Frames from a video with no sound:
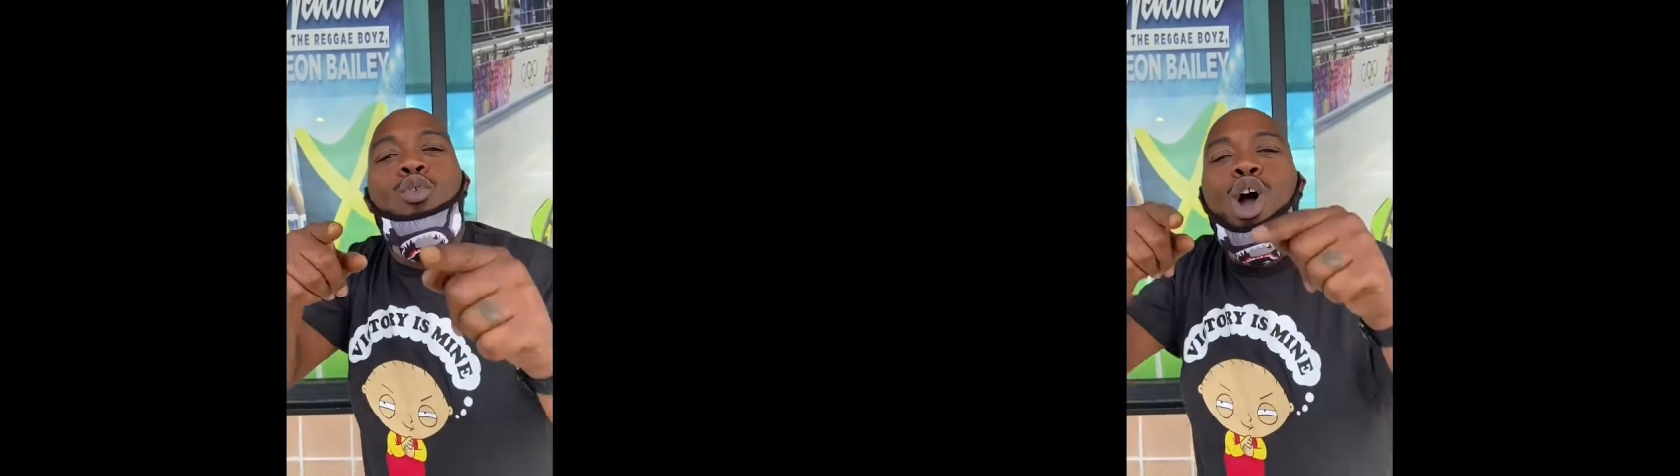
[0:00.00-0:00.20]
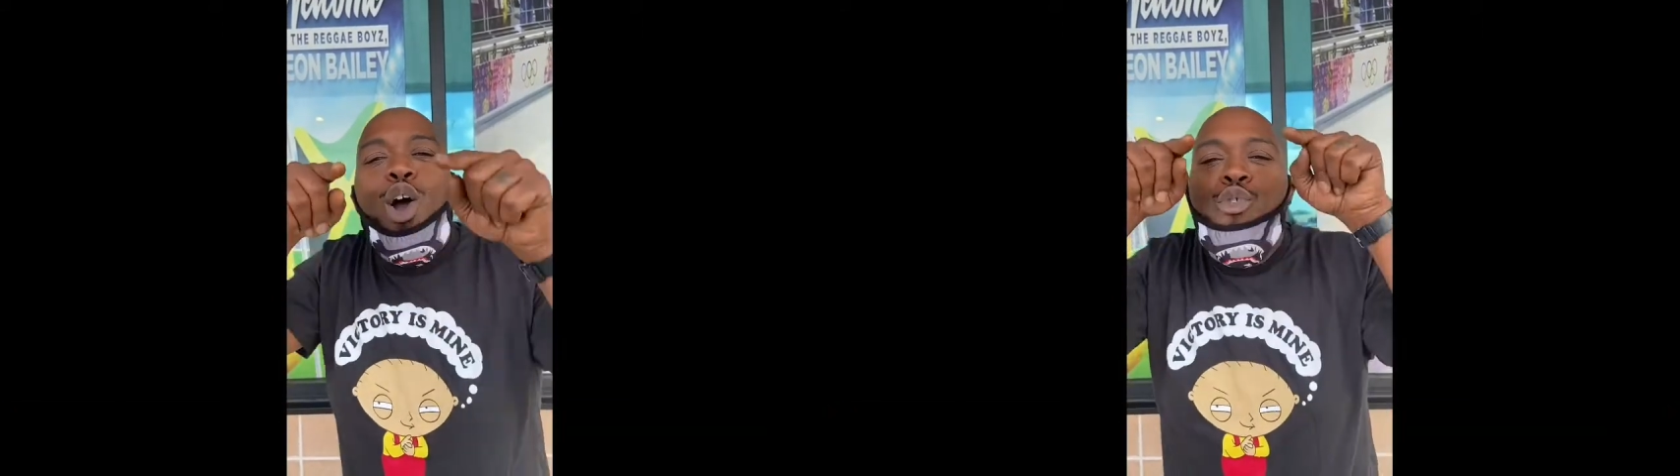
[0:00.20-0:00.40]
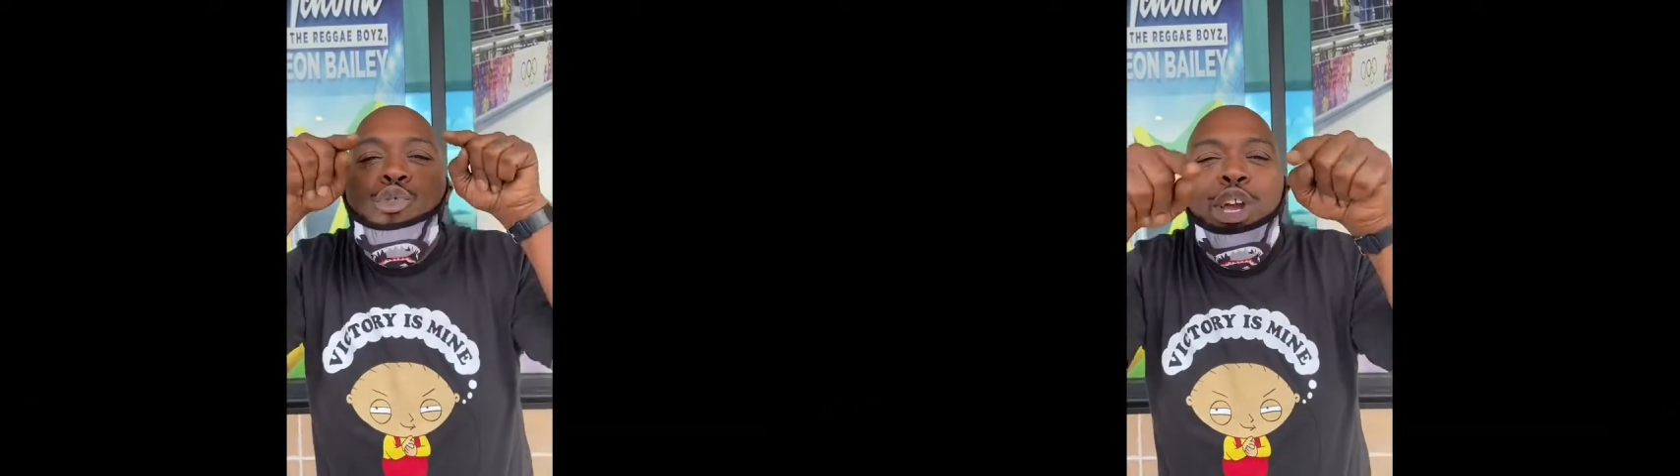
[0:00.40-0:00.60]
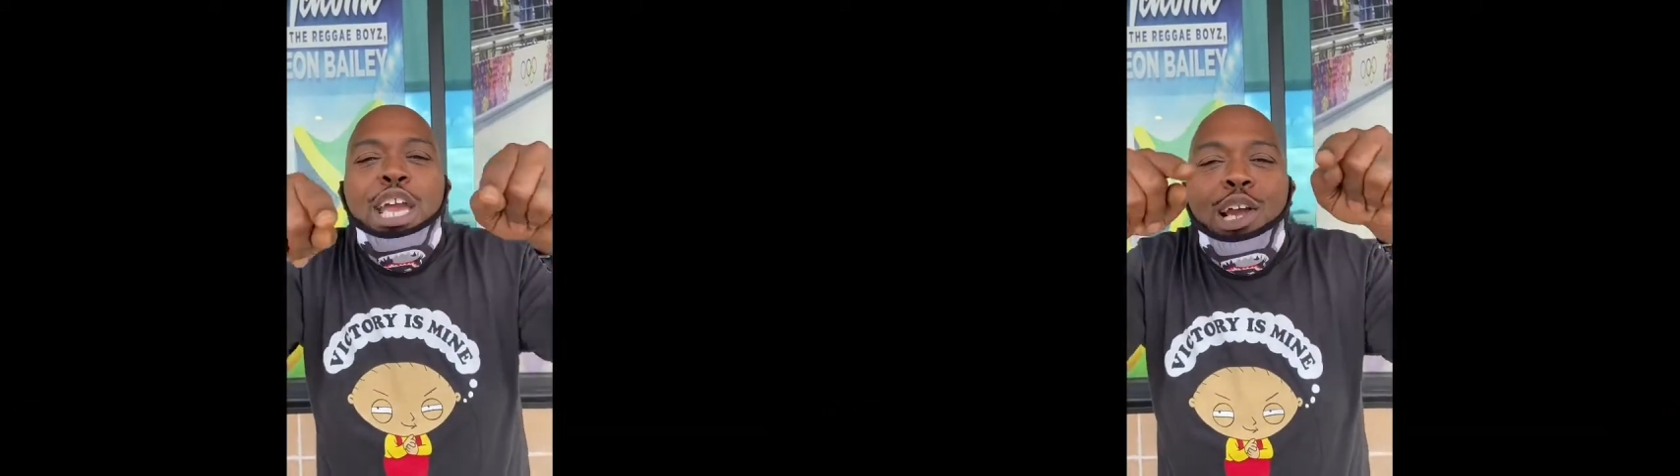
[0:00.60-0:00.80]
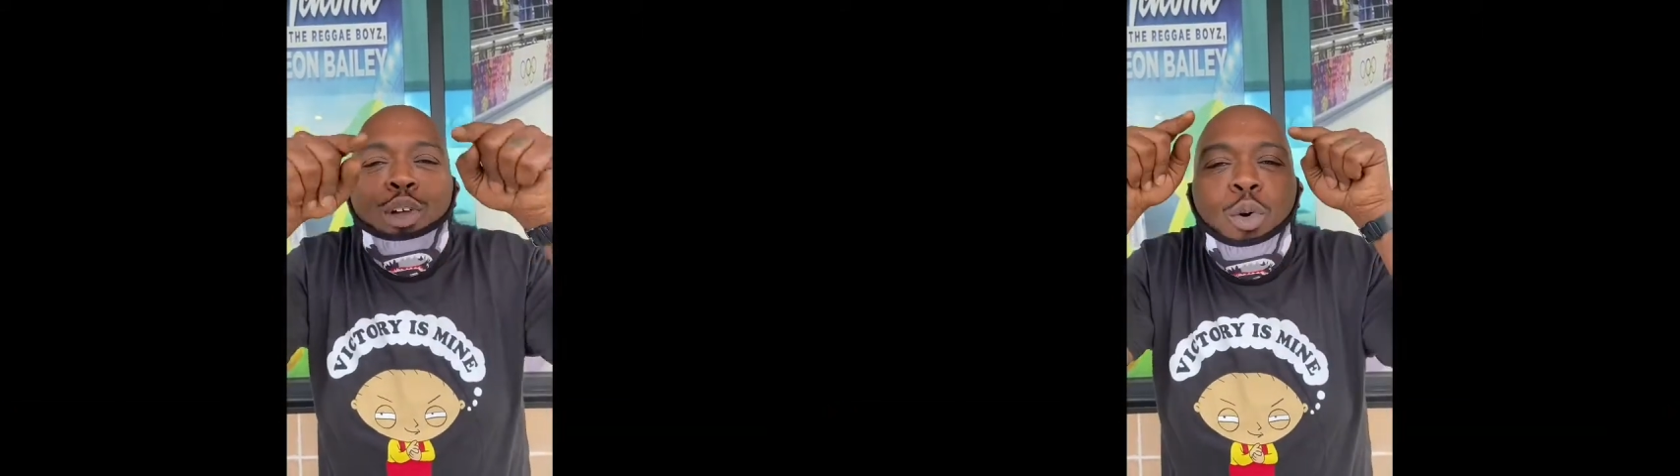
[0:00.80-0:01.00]

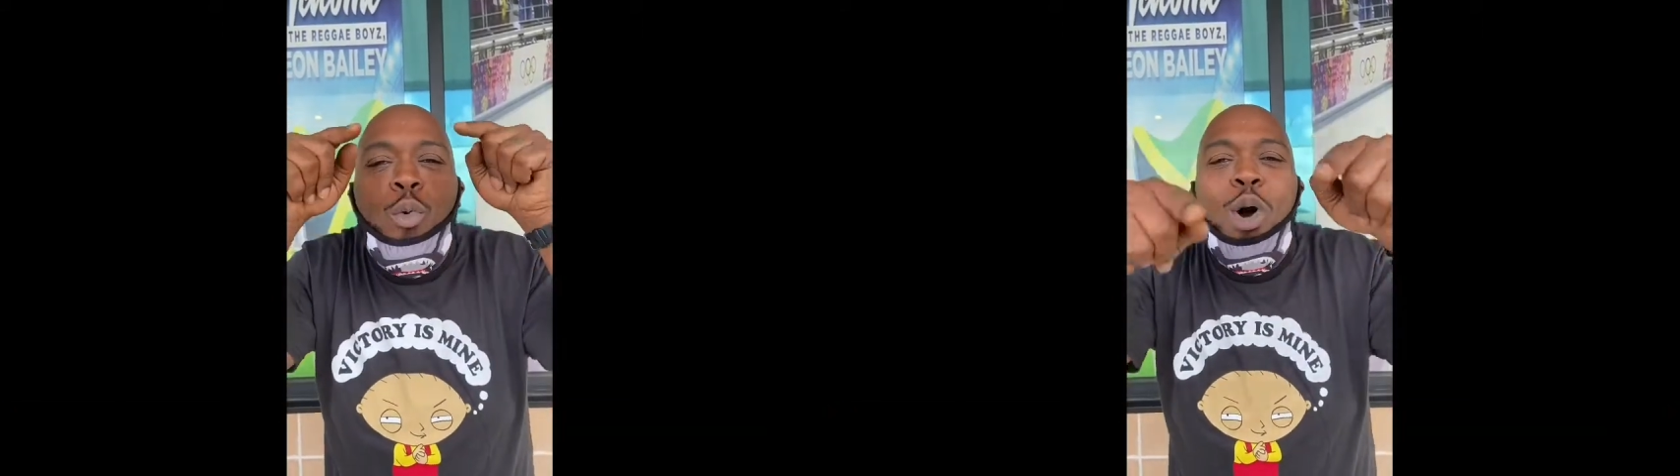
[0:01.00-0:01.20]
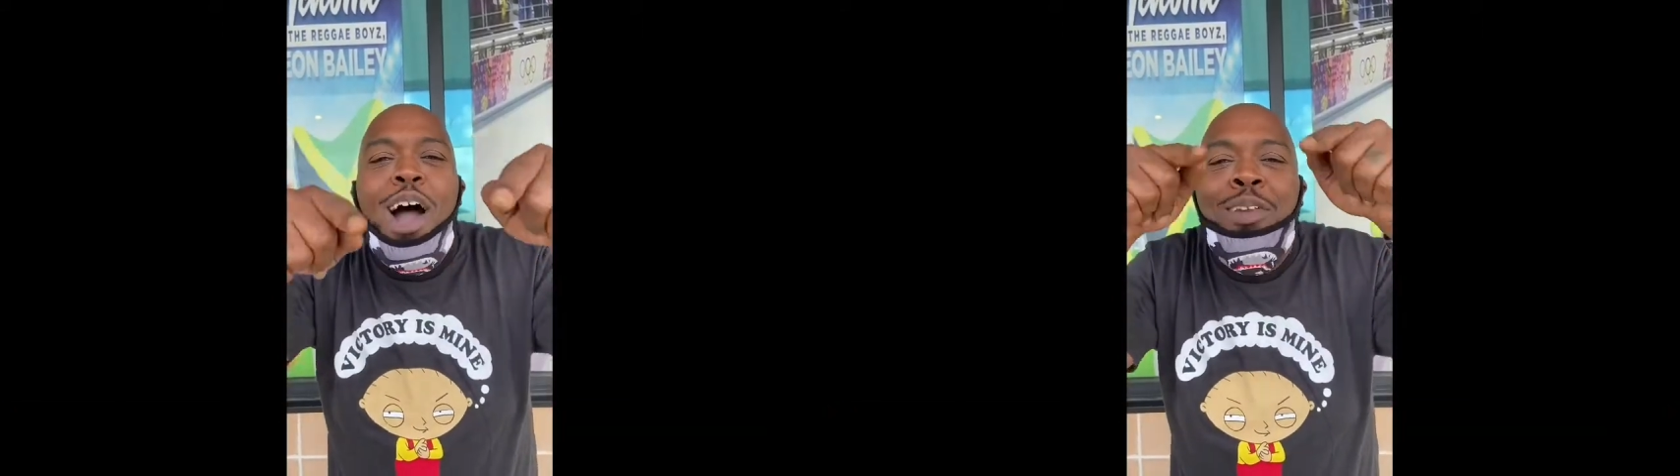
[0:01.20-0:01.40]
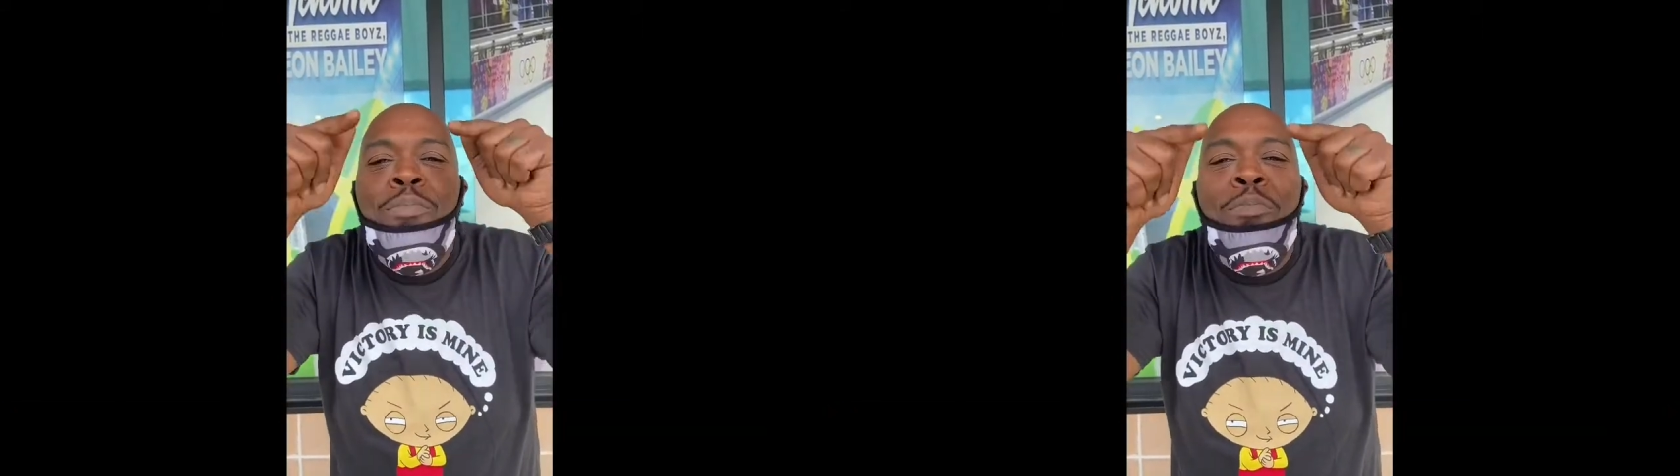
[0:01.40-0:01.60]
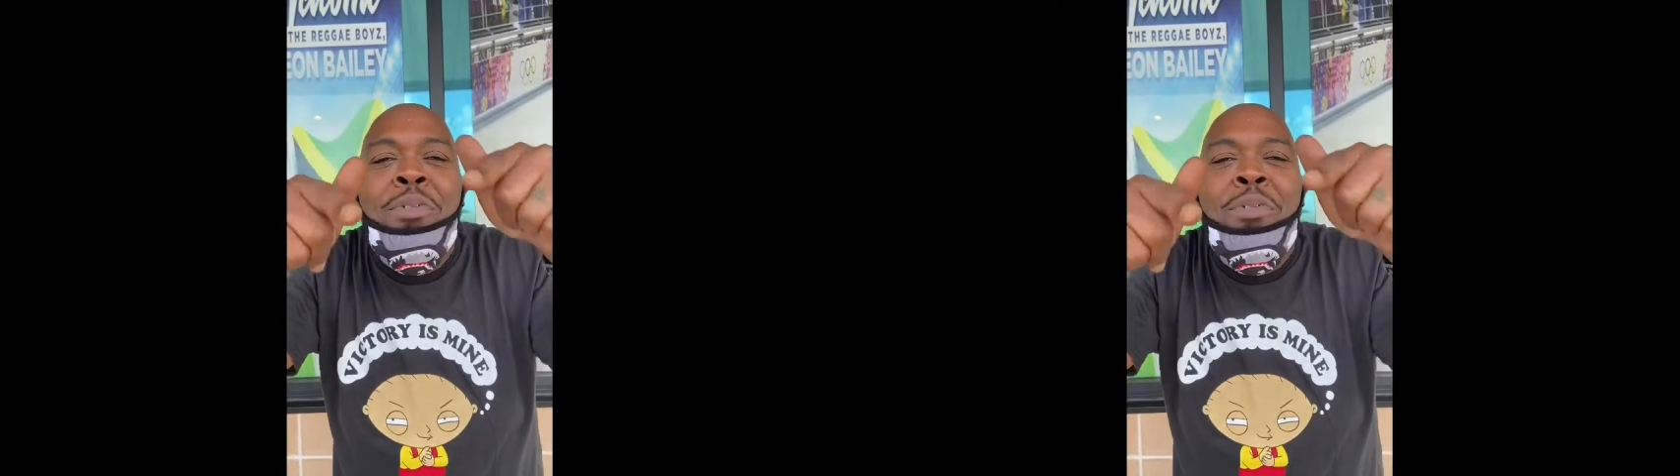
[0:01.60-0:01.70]
real one